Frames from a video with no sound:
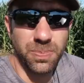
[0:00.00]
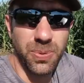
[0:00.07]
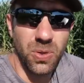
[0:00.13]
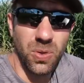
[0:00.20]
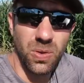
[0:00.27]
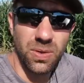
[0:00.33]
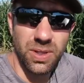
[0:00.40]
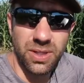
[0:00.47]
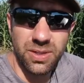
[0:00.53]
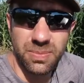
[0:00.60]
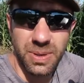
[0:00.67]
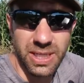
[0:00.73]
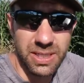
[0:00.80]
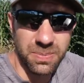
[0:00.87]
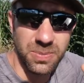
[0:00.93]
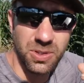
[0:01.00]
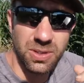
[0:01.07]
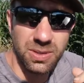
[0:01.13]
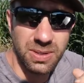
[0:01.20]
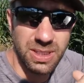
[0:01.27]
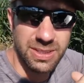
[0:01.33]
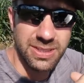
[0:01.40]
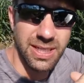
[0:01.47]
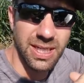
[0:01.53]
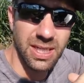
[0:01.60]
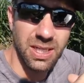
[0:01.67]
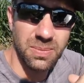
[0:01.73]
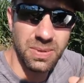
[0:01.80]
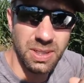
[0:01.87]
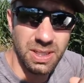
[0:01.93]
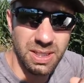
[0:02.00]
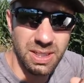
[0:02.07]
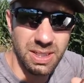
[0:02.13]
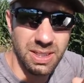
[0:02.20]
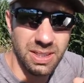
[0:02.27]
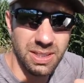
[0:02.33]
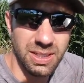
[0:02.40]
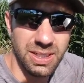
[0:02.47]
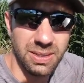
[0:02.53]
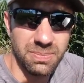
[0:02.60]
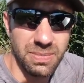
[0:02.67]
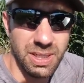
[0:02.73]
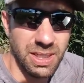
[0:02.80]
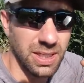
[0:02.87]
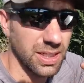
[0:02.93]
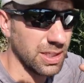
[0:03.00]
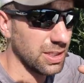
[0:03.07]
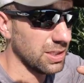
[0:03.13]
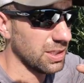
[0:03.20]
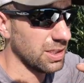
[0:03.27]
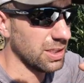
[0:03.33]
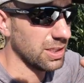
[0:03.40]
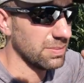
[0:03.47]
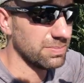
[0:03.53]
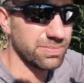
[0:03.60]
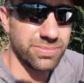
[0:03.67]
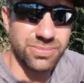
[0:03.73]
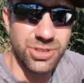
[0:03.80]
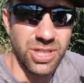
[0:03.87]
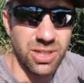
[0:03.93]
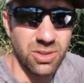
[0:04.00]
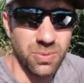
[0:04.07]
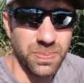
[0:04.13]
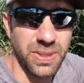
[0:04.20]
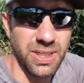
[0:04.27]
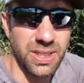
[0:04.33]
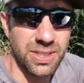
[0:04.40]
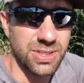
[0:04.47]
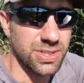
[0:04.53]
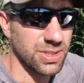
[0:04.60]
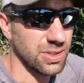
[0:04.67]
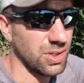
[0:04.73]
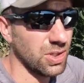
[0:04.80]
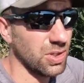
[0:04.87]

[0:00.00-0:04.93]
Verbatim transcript: a poll under my community tab in my channel page,